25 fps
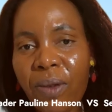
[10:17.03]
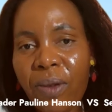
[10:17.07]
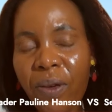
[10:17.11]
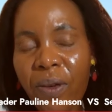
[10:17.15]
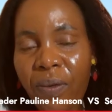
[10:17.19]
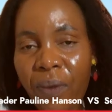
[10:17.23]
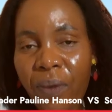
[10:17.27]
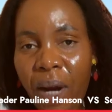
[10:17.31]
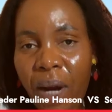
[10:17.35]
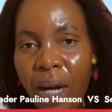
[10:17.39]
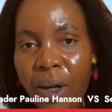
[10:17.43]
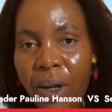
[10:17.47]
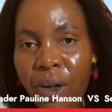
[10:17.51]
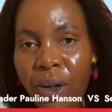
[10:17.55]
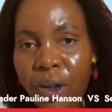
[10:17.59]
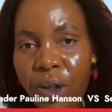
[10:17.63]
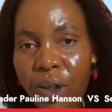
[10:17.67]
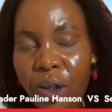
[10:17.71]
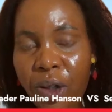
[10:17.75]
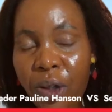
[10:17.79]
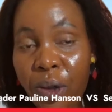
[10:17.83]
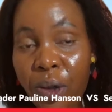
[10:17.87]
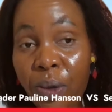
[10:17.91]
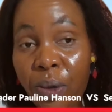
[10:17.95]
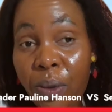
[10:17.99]
referring
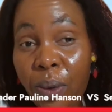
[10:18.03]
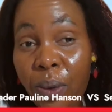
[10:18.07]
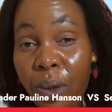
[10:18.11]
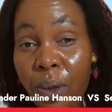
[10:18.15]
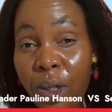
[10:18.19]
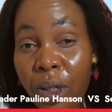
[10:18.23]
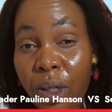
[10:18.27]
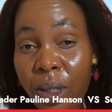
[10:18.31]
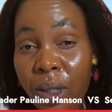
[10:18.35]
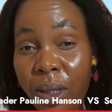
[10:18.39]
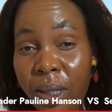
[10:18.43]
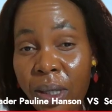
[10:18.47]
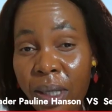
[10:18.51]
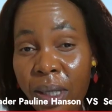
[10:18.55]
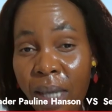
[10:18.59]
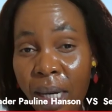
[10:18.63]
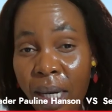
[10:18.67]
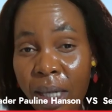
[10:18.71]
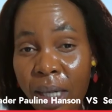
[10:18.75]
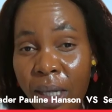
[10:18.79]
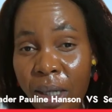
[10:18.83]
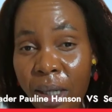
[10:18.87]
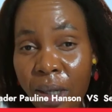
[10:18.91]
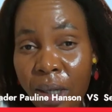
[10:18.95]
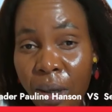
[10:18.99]
to
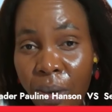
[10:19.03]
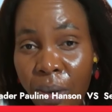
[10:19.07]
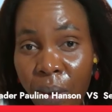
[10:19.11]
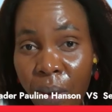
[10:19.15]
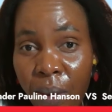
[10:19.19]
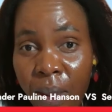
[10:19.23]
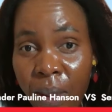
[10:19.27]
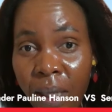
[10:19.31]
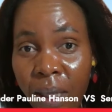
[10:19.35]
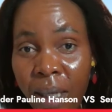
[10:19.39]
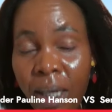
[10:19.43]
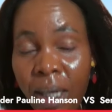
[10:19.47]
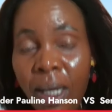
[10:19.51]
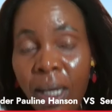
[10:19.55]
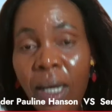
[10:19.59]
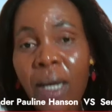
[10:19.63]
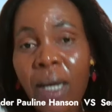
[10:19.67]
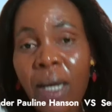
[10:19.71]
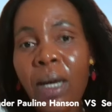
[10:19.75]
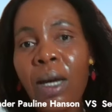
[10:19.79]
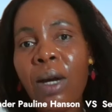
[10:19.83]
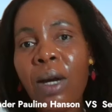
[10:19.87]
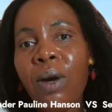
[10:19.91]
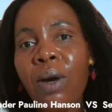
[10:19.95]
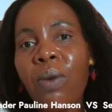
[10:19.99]
Senator Faruqi
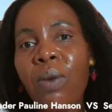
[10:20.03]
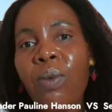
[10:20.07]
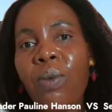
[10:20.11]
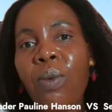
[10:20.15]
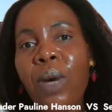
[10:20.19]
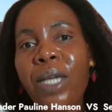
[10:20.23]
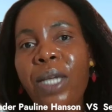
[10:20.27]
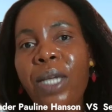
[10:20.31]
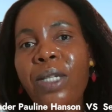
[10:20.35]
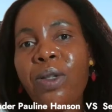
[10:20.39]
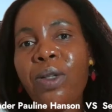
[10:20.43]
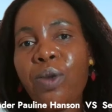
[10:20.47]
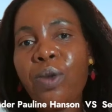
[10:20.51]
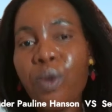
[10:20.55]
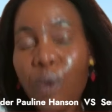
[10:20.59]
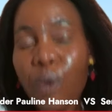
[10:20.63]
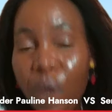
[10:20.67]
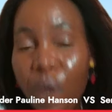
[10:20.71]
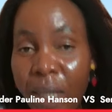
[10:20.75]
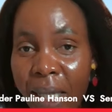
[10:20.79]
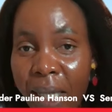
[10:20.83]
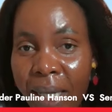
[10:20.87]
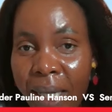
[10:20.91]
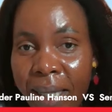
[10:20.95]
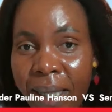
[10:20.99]
was
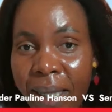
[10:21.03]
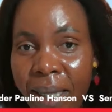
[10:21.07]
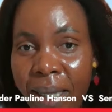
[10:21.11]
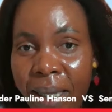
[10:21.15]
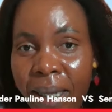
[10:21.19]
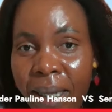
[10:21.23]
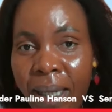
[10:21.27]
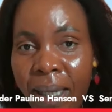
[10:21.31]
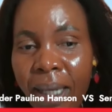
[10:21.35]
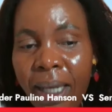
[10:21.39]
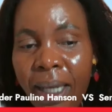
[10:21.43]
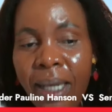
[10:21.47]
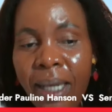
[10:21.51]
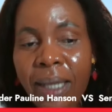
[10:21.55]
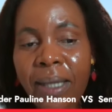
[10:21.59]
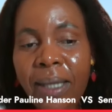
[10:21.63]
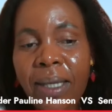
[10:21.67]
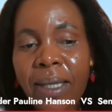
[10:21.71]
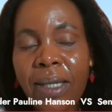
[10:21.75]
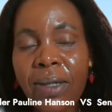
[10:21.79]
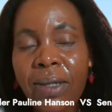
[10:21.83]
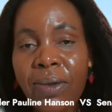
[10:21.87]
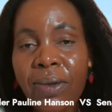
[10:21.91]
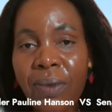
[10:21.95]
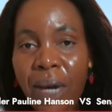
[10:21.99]
rooted
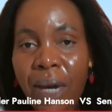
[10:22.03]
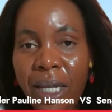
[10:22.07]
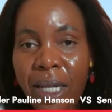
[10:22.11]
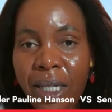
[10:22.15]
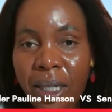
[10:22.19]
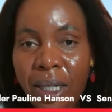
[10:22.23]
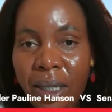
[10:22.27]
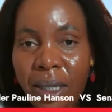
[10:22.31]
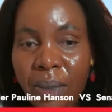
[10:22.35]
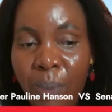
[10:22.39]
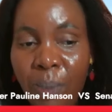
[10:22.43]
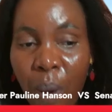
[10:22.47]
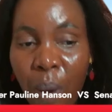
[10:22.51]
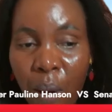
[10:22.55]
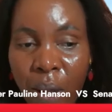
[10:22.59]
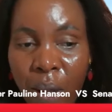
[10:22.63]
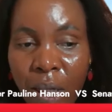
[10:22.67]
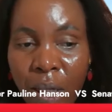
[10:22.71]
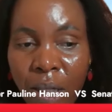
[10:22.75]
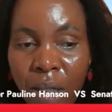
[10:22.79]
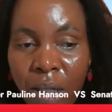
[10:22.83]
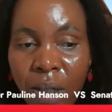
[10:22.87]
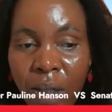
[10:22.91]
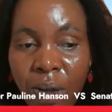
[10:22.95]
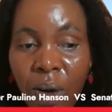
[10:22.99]
in this racist
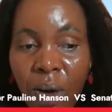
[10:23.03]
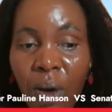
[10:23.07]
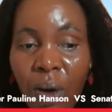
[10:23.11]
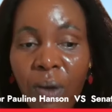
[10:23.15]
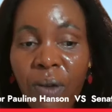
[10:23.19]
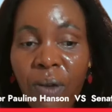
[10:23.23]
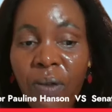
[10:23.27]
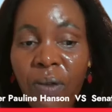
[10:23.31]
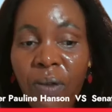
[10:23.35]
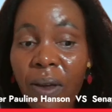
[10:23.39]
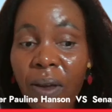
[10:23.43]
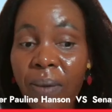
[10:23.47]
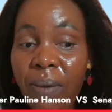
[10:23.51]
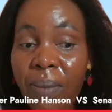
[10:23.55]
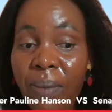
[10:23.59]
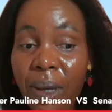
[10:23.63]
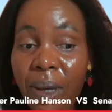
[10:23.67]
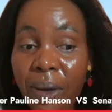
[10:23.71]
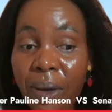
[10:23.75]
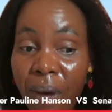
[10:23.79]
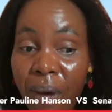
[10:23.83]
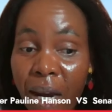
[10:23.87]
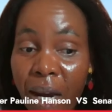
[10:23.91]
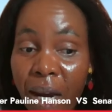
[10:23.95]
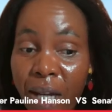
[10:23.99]
policies of
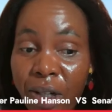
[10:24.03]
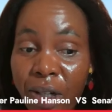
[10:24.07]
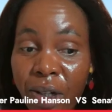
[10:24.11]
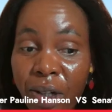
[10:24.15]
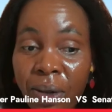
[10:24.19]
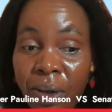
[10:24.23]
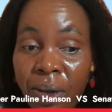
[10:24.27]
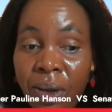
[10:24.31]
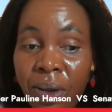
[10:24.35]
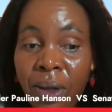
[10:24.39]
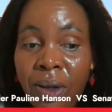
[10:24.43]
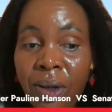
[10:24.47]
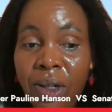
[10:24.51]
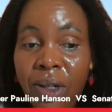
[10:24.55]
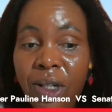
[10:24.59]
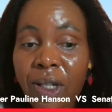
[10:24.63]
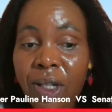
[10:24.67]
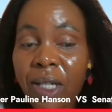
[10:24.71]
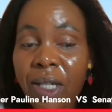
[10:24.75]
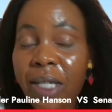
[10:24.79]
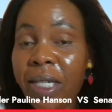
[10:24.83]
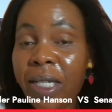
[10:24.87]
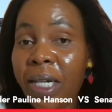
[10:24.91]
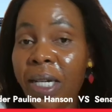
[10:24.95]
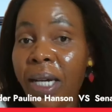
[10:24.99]
Immigration
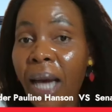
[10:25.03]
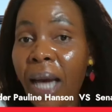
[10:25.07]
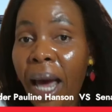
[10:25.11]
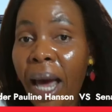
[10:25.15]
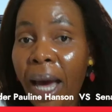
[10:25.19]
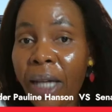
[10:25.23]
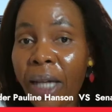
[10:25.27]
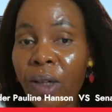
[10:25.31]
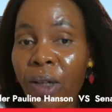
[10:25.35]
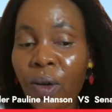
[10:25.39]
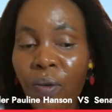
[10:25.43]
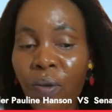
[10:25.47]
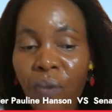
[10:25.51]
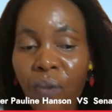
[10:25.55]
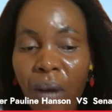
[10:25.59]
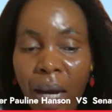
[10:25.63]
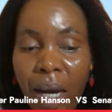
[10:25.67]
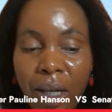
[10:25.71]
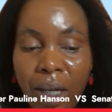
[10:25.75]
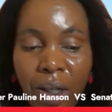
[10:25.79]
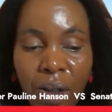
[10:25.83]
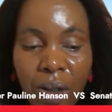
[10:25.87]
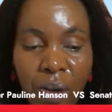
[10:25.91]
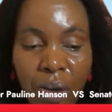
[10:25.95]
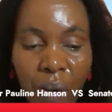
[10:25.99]
Restriction Act of
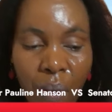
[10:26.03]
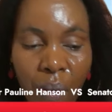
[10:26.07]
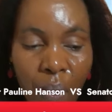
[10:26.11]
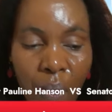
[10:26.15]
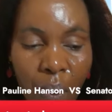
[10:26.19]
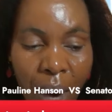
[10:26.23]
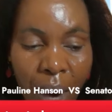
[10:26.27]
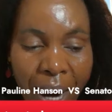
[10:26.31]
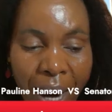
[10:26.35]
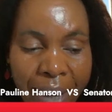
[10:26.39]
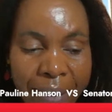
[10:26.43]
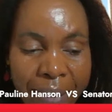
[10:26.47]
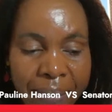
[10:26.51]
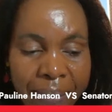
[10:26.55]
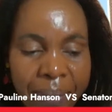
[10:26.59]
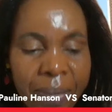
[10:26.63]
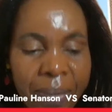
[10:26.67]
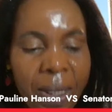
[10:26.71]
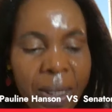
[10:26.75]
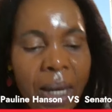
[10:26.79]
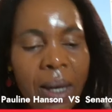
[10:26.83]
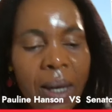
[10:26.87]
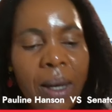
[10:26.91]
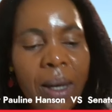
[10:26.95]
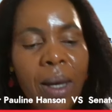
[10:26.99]
1901.